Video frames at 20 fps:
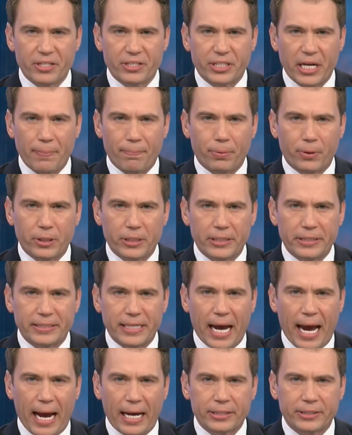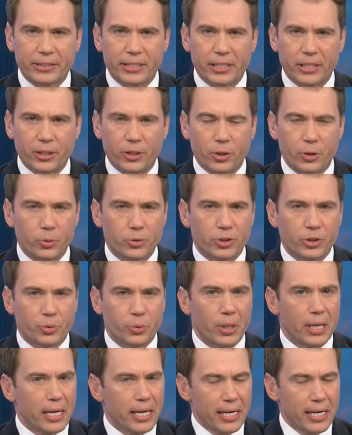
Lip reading: State police asking you to